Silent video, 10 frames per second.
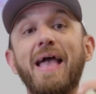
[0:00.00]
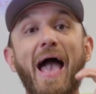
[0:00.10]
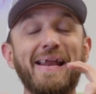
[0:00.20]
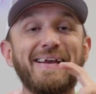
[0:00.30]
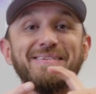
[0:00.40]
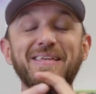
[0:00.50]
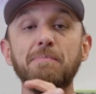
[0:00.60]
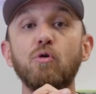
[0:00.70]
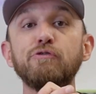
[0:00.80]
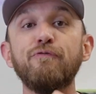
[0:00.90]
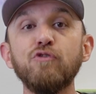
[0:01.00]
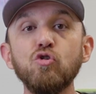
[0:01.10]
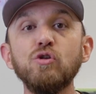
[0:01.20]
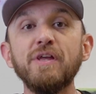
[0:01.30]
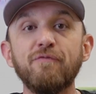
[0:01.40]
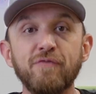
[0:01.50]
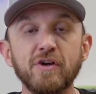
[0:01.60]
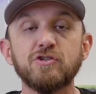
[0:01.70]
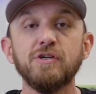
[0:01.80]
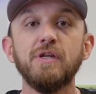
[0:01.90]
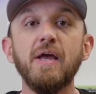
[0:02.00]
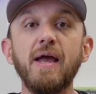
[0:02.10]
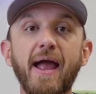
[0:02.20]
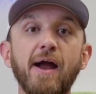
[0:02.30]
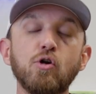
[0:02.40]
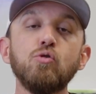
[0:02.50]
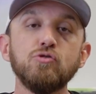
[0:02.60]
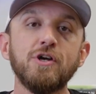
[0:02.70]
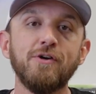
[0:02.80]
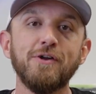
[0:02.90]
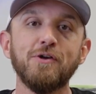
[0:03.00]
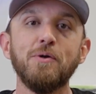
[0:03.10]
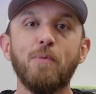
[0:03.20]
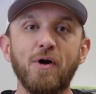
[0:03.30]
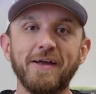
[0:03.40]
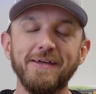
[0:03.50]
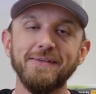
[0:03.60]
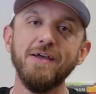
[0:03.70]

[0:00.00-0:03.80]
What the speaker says: and it is the most fuel efficient air-cooled generator on the market.